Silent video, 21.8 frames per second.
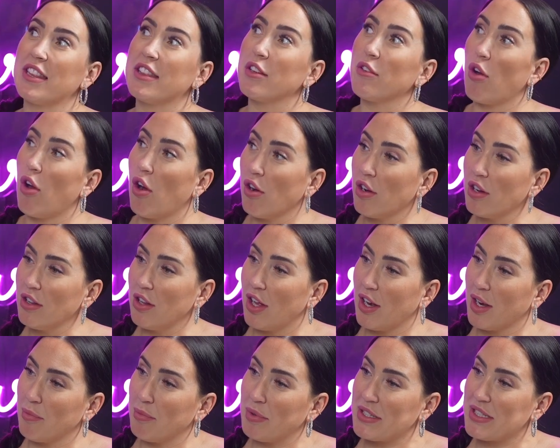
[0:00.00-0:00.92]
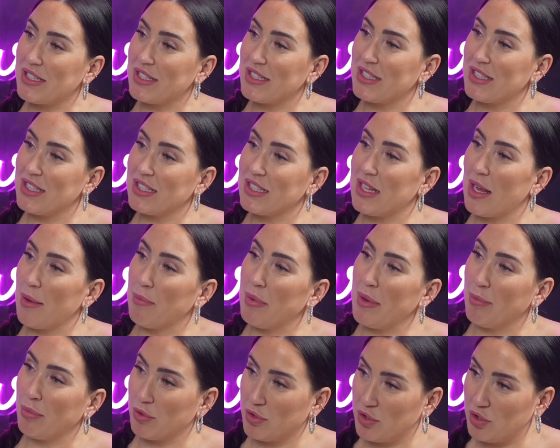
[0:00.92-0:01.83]
there are a lot of businesses that
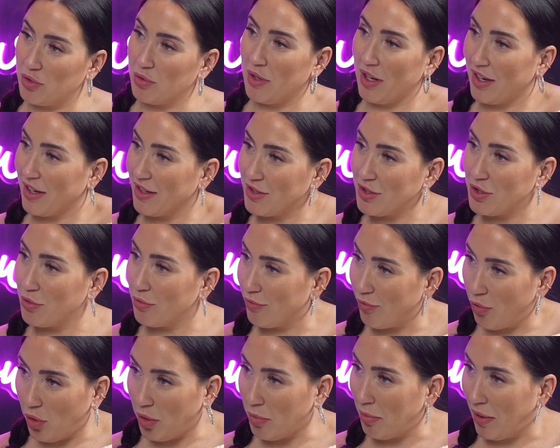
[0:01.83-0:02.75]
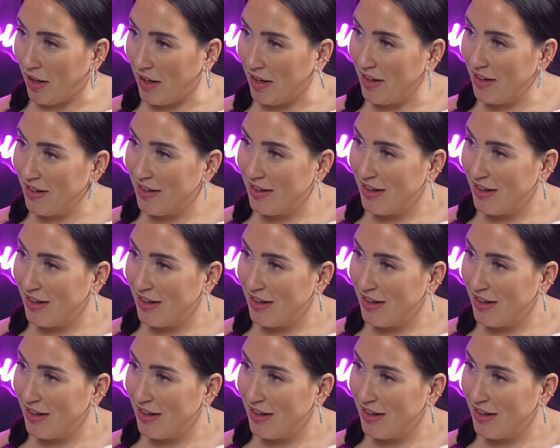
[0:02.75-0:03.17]
people do get into for money.